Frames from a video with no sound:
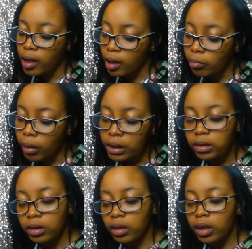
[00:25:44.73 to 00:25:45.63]
can
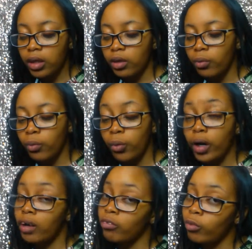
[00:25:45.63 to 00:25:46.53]
best her in the
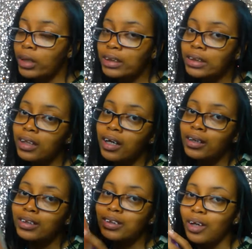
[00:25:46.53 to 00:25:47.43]
war of wits.
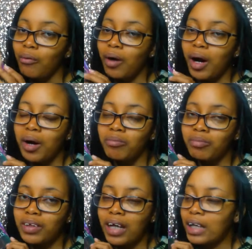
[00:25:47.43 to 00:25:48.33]
So, um,
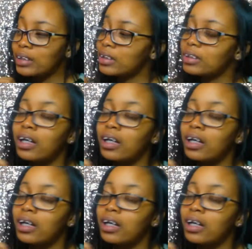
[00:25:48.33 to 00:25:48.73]
yes, this